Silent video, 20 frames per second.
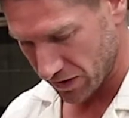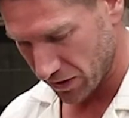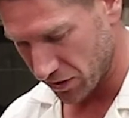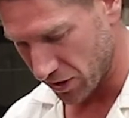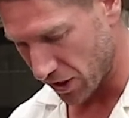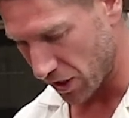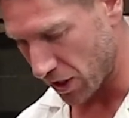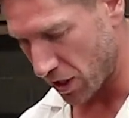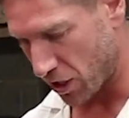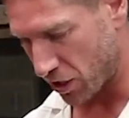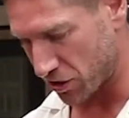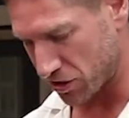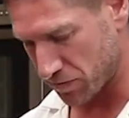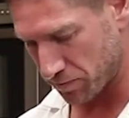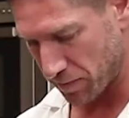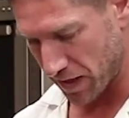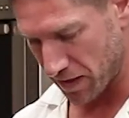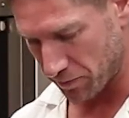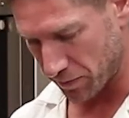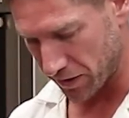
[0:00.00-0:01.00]
the
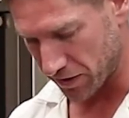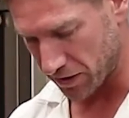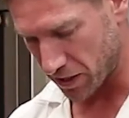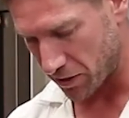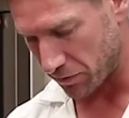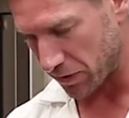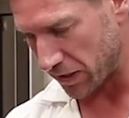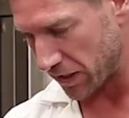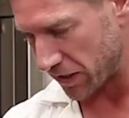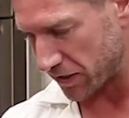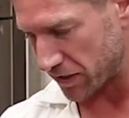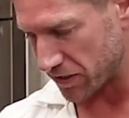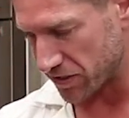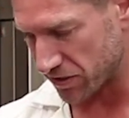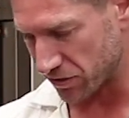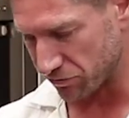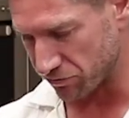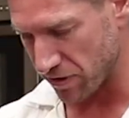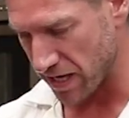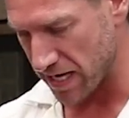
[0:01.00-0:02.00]
last pepper going in
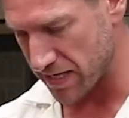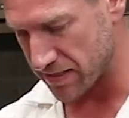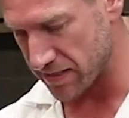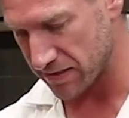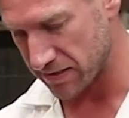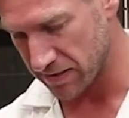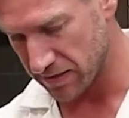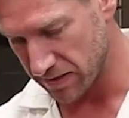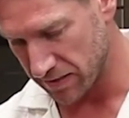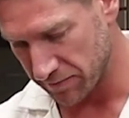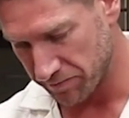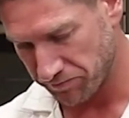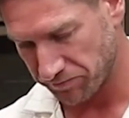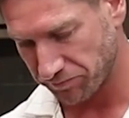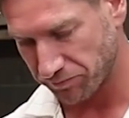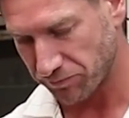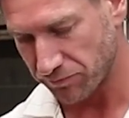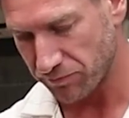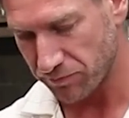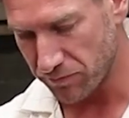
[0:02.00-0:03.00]
is the red.
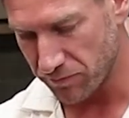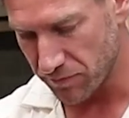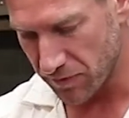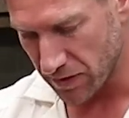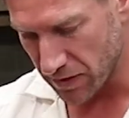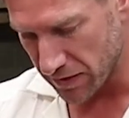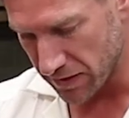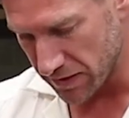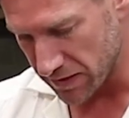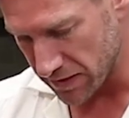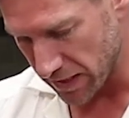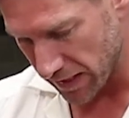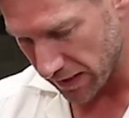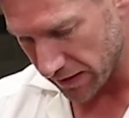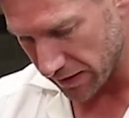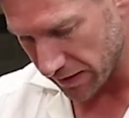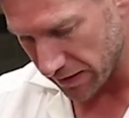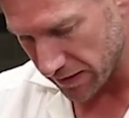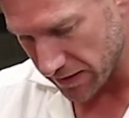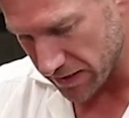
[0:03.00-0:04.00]

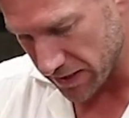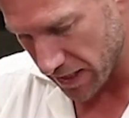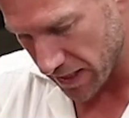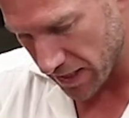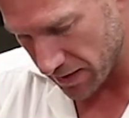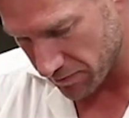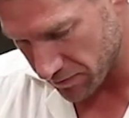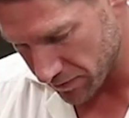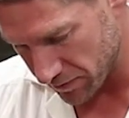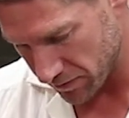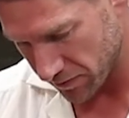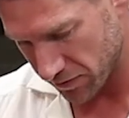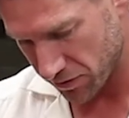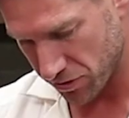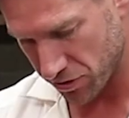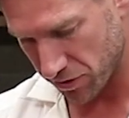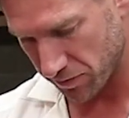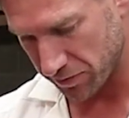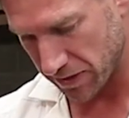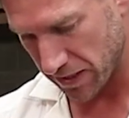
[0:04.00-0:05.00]
Exactly the same,
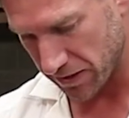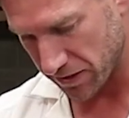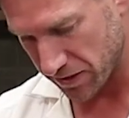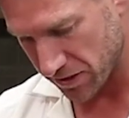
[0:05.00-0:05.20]
chop down the